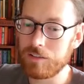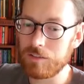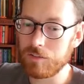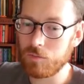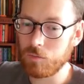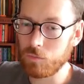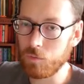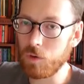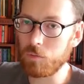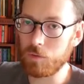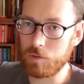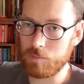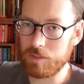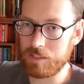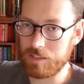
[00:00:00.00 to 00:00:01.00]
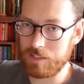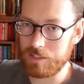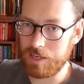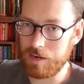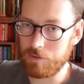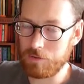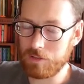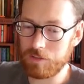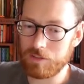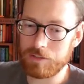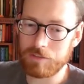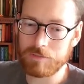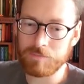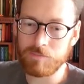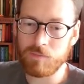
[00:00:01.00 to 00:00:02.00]
what were the business hours.
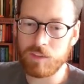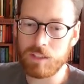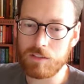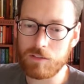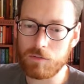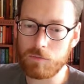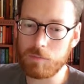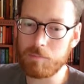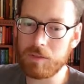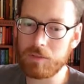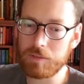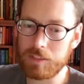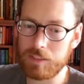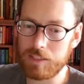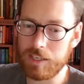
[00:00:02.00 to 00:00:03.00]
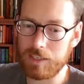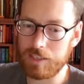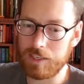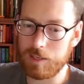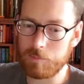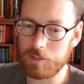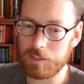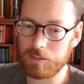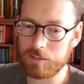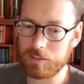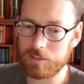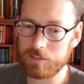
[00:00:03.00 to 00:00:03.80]
So we build it dynamically.